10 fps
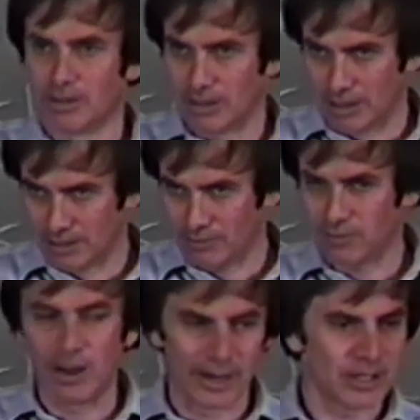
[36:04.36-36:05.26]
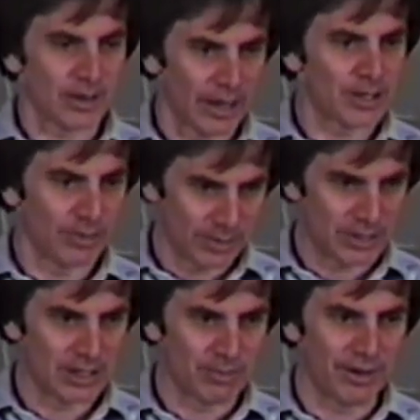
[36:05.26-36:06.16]
in Flying Scotsman,
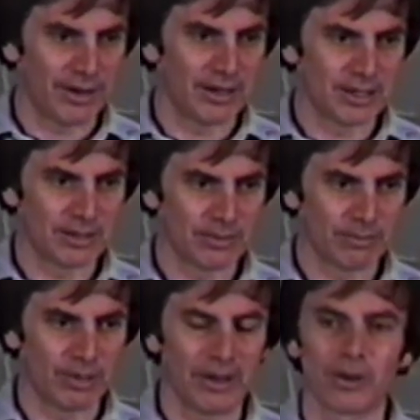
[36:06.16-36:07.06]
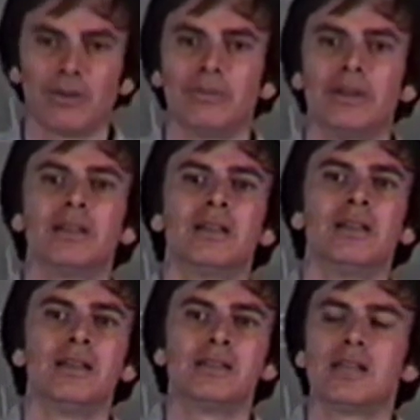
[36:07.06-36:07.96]
which is bi his biography,
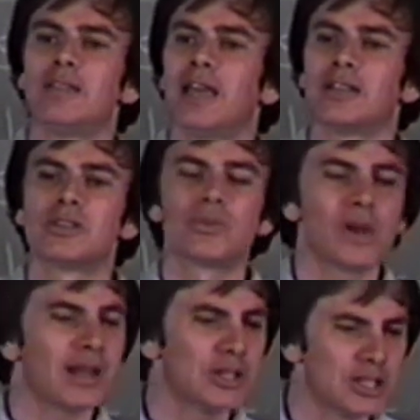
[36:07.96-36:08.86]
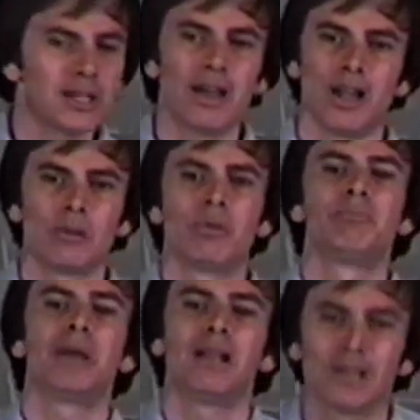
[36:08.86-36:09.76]
said that strange style
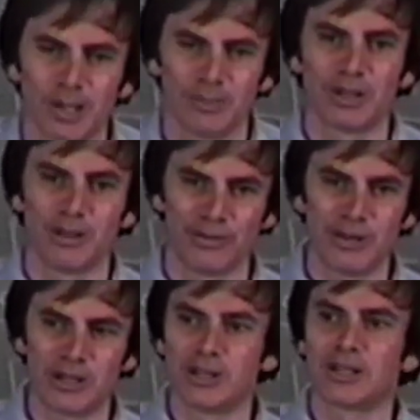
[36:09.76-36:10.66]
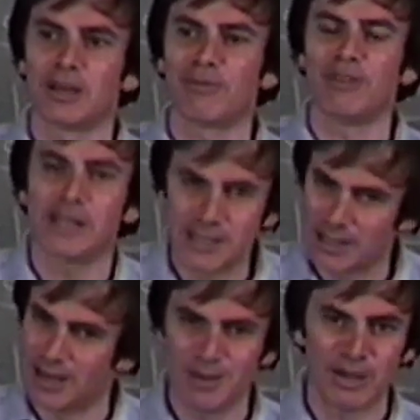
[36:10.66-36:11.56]
propelled him to the finishing tape faster
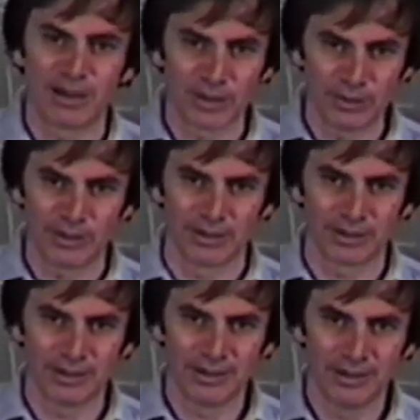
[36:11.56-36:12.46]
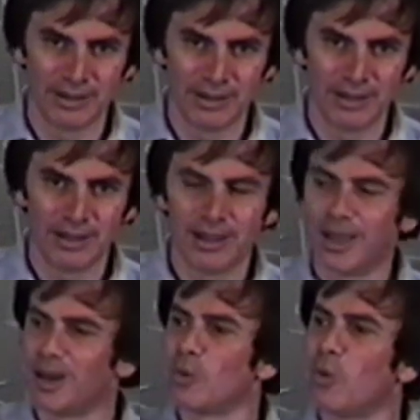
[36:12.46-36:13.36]
than any man in the world.
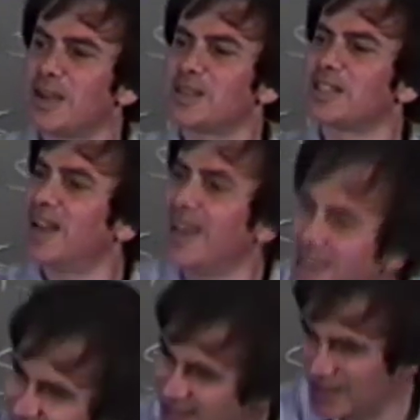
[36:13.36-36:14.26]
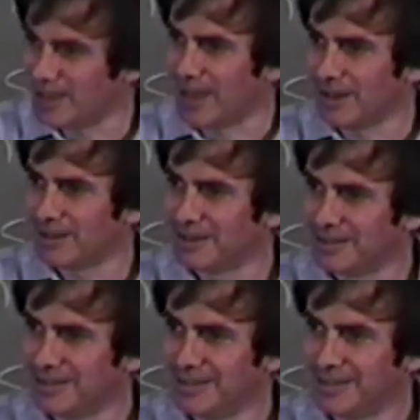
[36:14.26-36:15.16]
And it wasn't until he did that
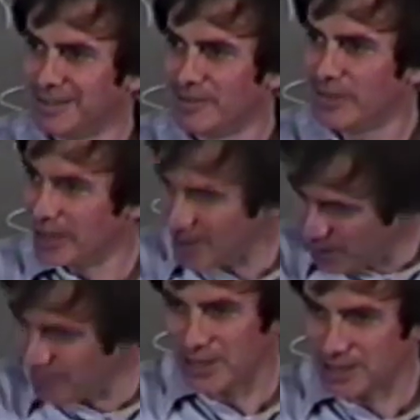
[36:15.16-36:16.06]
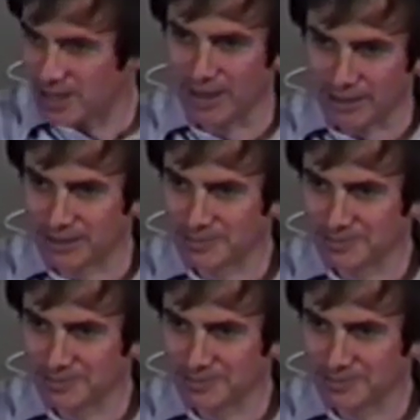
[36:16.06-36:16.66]
that he got that kick.